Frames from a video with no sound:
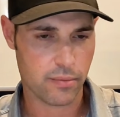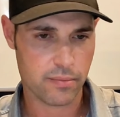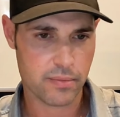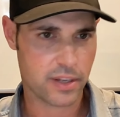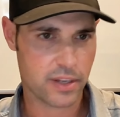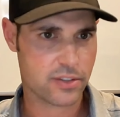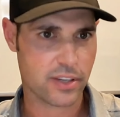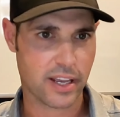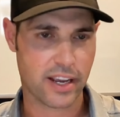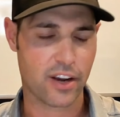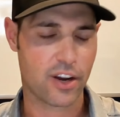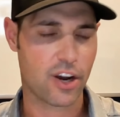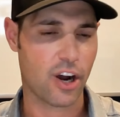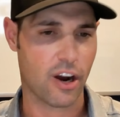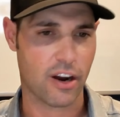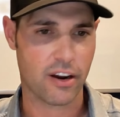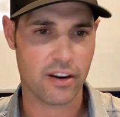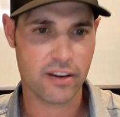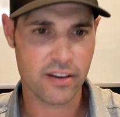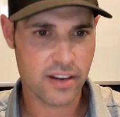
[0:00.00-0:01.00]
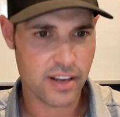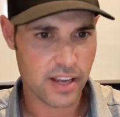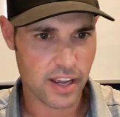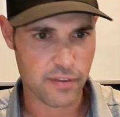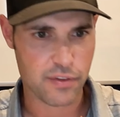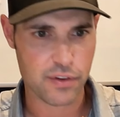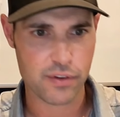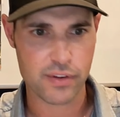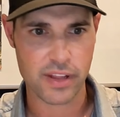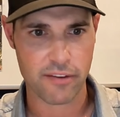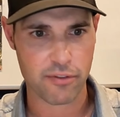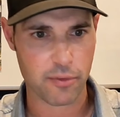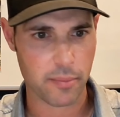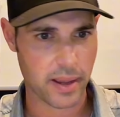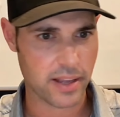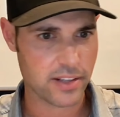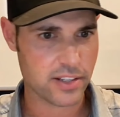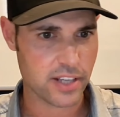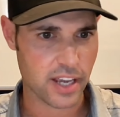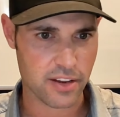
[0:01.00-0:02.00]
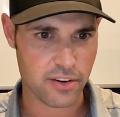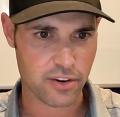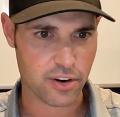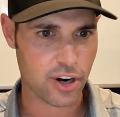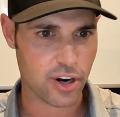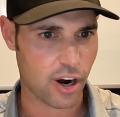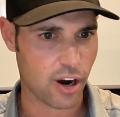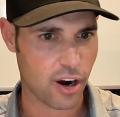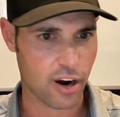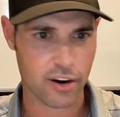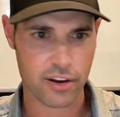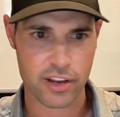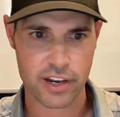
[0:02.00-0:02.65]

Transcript: it's like a car. If you never maintain your car,